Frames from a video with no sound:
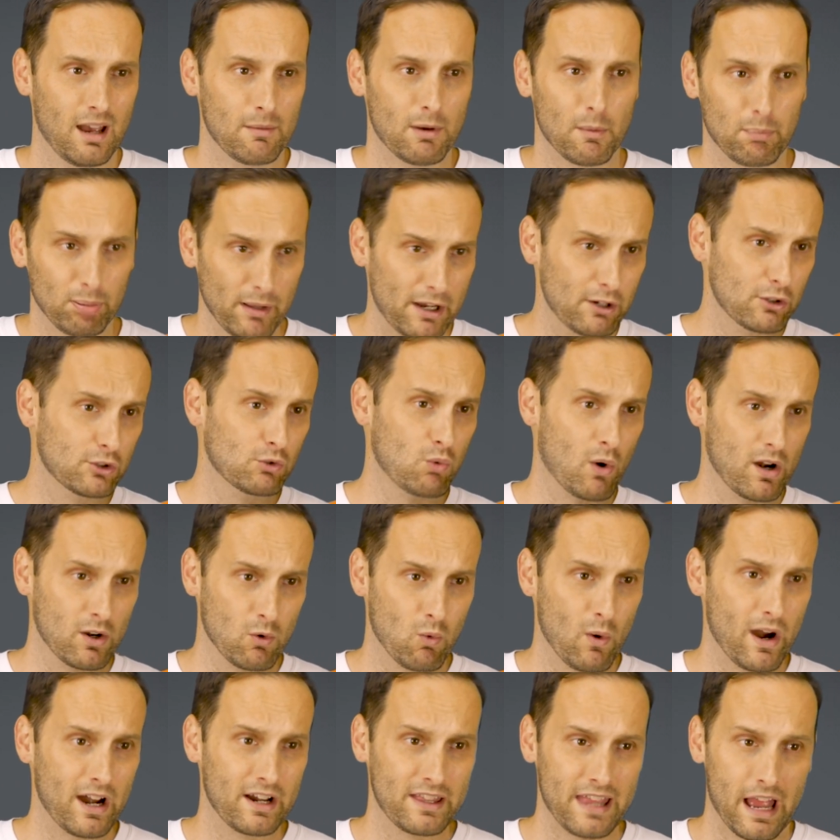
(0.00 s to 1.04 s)
The players want to
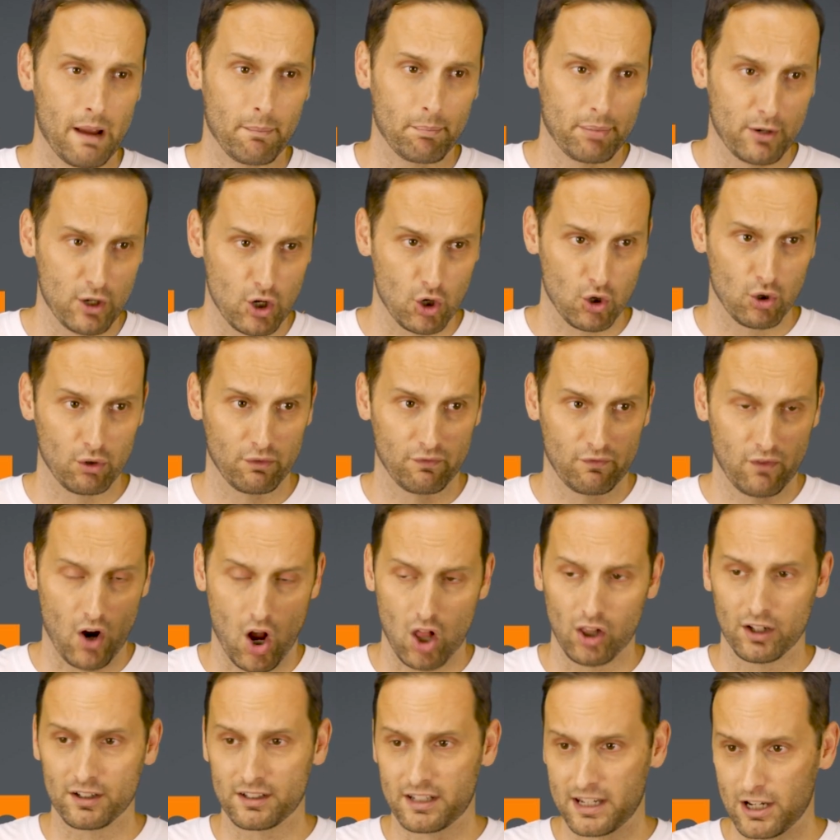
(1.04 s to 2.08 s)
wear that pure
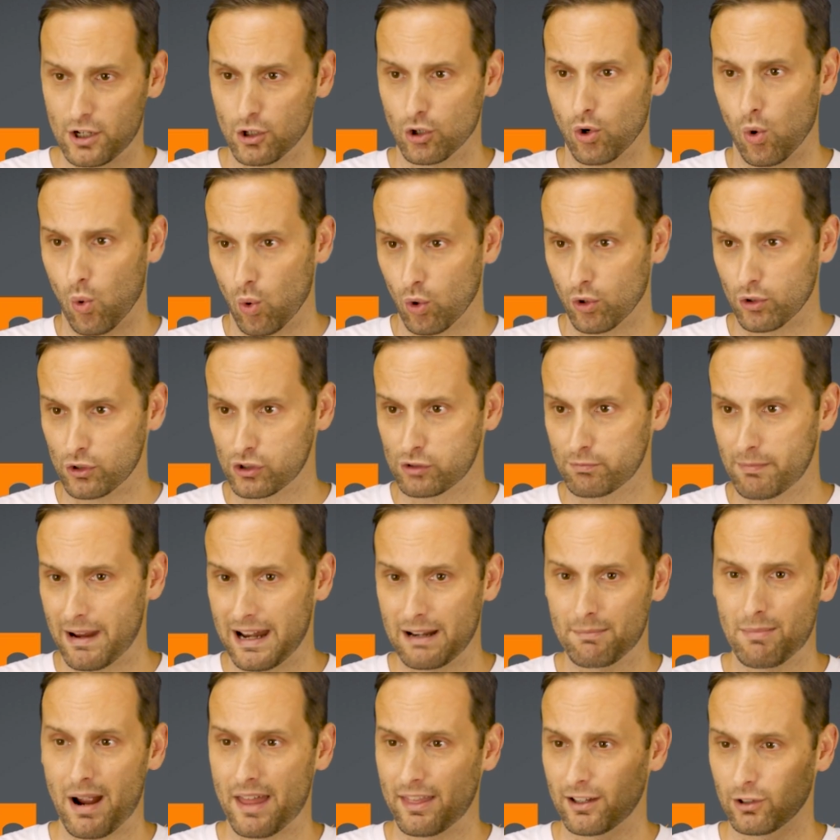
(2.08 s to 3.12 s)
volunteer orange
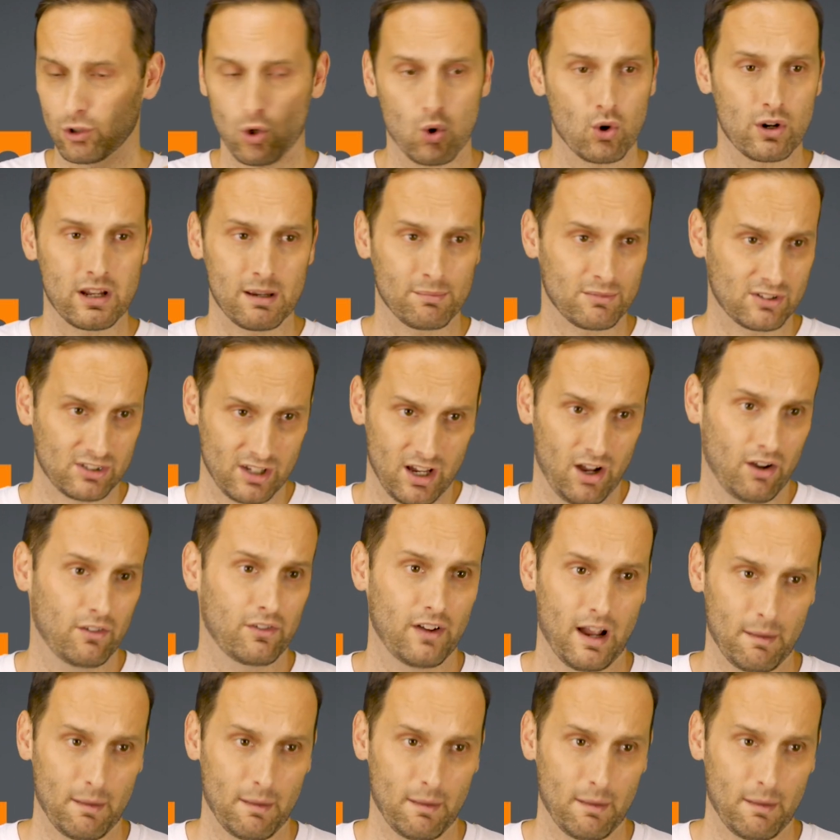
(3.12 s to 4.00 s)
made by the Lord himself,